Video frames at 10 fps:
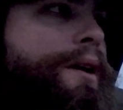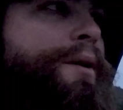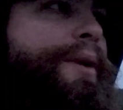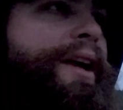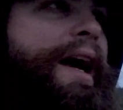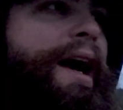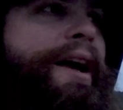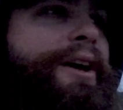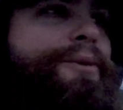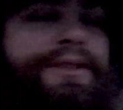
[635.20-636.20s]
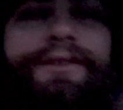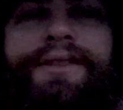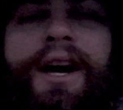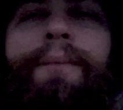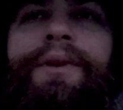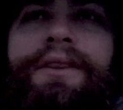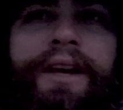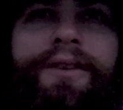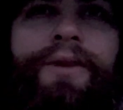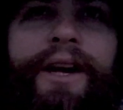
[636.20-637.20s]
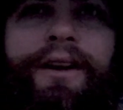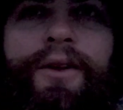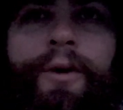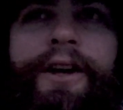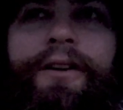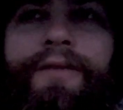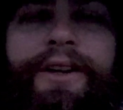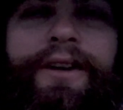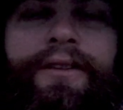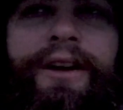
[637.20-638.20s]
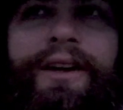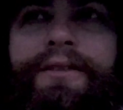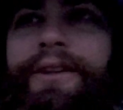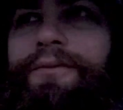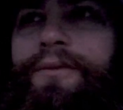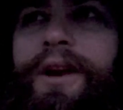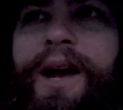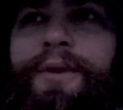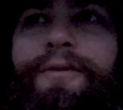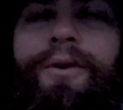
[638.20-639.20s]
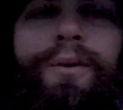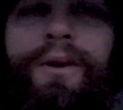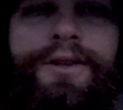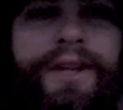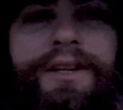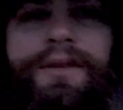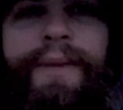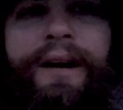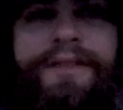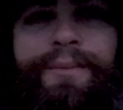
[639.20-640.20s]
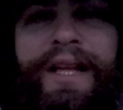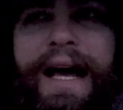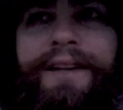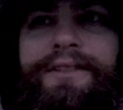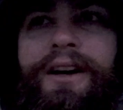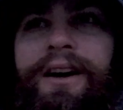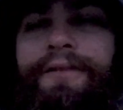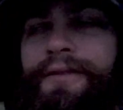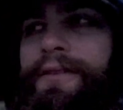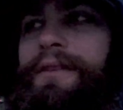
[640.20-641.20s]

But yeah, it was dumping down rain on the way over here. Luckily, right before we're just about to blast off,